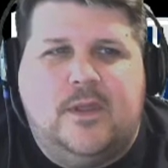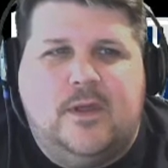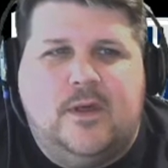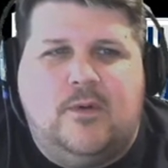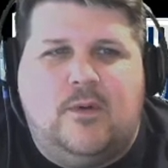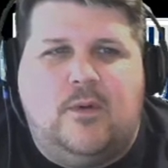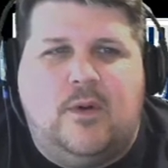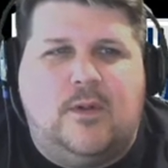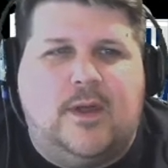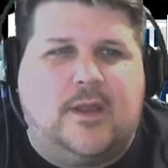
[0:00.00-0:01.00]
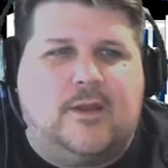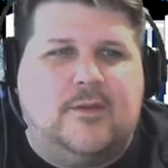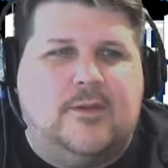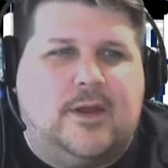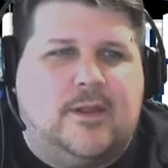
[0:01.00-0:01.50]
We roll like
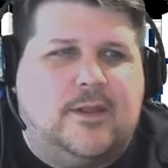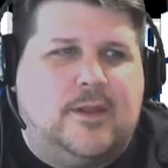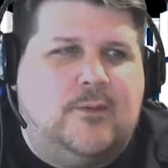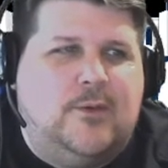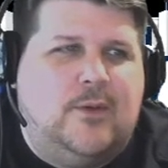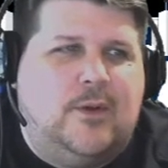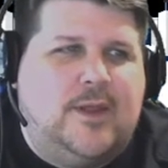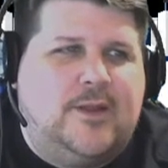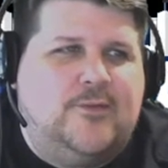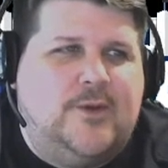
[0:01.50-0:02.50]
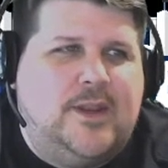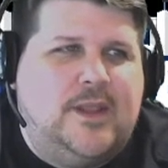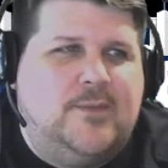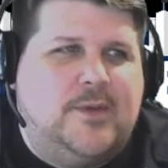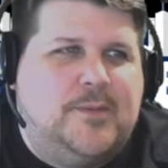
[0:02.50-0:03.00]
20
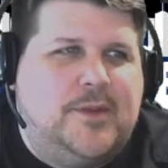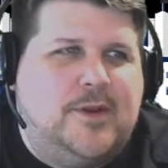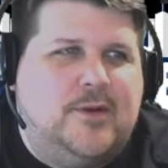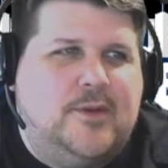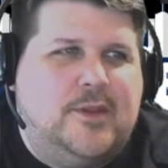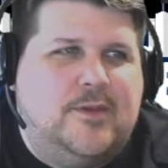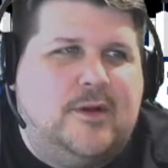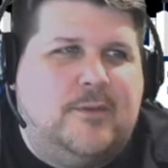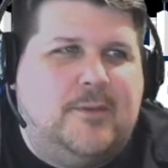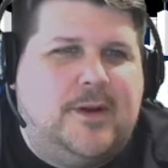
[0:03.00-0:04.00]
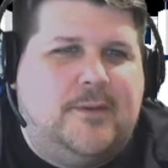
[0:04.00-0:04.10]
deep up in here. What are you talking about?